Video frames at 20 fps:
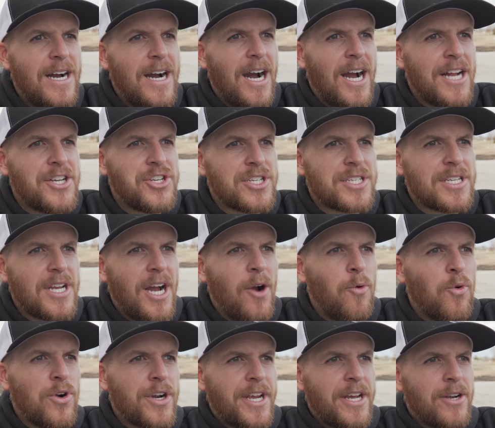I just, I
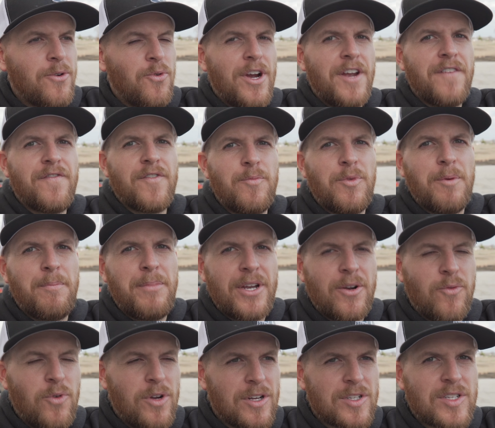want to get away from the big
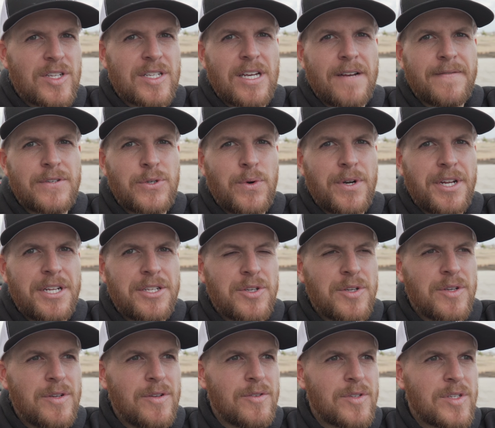wheel since I have
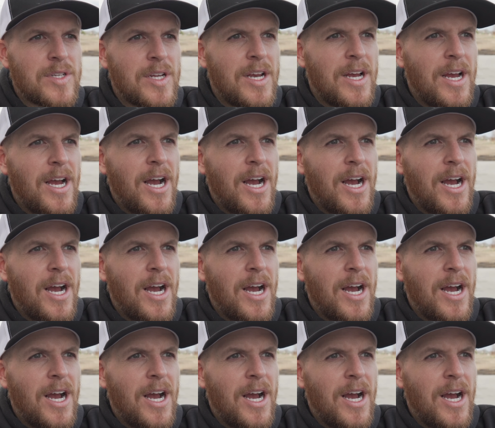twenty-twos.